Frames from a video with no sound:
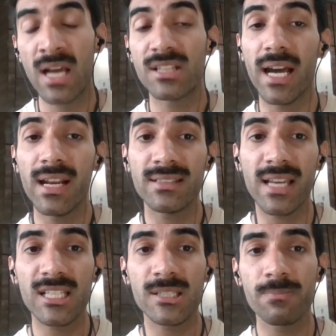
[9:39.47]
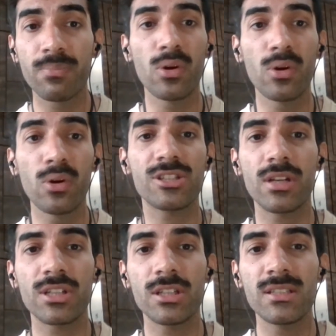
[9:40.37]
China's export
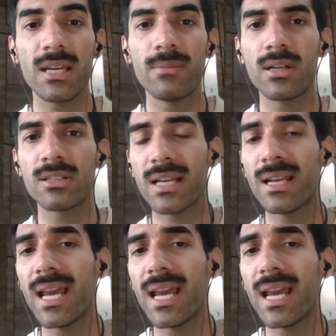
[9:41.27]
restrictions emerged in